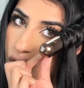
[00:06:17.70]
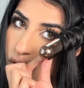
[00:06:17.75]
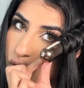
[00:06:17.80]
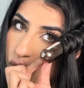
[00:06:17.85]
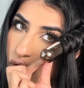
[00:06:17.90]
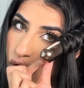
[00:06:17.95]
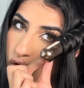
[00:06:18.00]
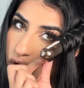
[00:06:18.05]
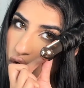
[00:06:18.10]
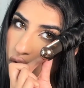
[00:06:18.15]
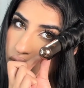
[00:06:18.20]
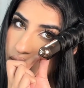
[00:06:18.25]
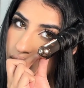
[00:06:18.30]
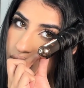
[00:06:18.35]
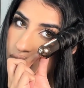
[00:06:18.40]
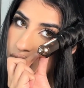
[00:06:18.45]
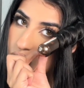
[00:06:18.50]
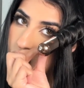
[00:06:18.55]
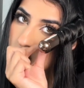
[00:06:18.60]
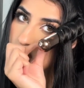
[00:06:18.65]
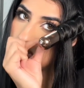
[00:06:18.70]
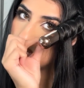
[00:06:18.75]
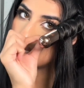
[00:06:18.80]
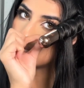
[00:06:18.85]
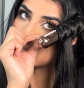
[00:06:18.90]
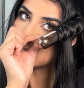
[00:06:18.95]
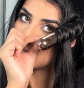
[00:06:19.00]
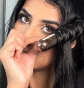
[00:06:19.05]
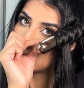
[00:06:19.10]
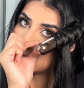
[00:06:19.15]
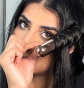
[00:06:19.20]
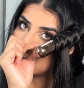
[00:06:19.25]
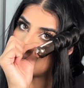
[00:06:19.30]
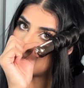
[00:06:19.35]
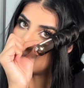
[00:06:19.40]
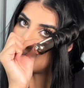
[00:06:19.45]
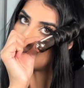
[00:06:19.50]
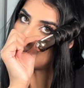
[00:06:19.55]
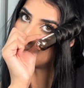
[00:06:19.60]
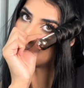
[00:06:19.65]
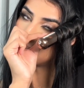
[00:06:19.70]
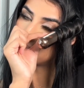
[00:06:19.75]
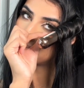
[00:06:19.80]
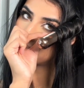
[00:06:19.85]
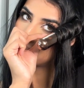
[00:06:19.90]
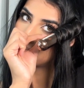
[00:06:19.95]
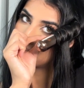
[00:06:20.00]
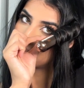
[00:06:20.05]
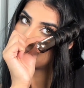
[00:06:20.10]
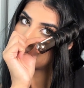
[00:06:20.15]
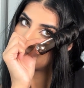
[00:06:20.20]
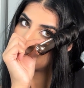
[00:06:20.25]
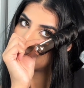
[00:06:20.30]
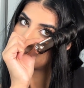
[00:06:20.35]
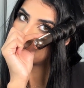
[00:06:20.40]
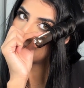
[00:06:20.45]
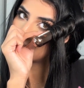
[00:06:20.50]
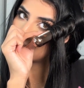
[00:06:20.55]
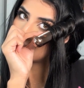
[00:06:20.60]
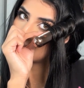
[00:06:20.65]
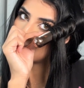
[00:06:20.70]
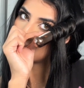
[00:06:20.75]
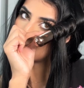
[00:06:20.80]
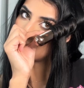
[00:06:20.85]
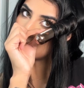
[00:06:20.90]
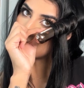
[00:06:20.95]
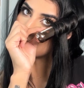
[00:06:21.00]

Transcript: curly if you wanted to, but they're